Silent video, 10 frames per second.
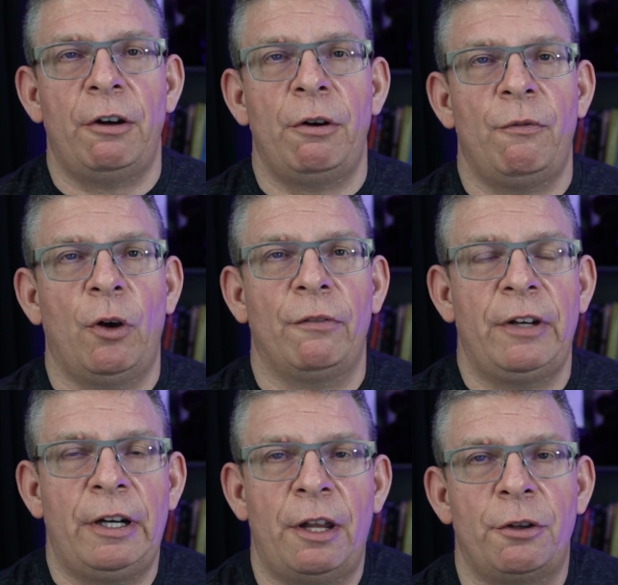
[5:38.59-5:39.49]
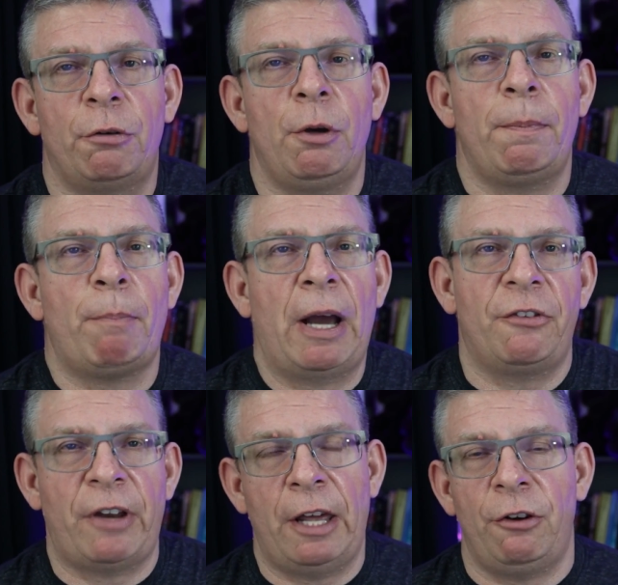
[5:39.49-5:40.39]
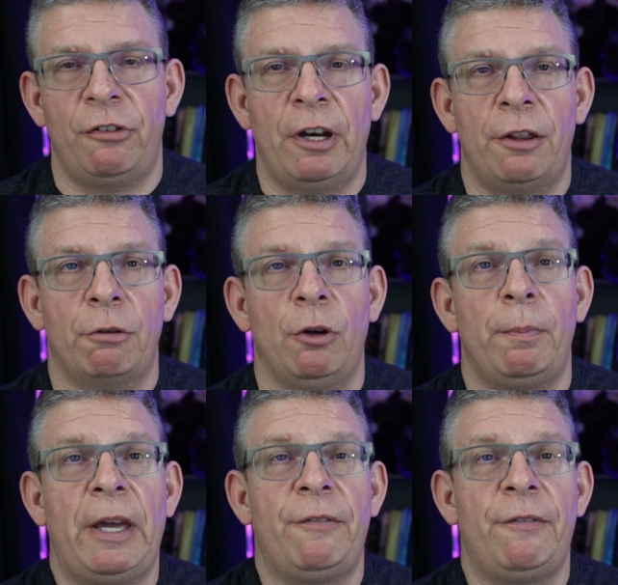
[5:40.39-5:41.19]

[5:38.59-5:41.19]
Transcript: are involved in another group, bystanders in another group.